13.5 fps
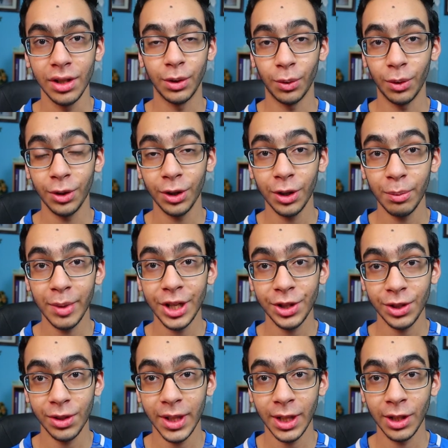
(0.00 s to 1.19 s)
in order to make
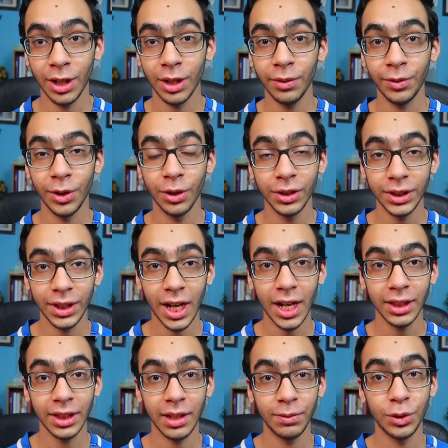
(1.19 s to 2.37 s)
sure that none of your
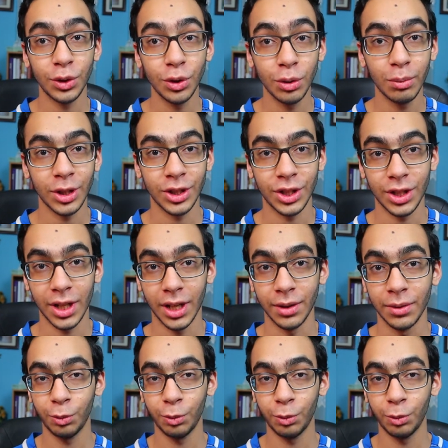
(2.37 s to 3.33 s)
stocks have too much debt.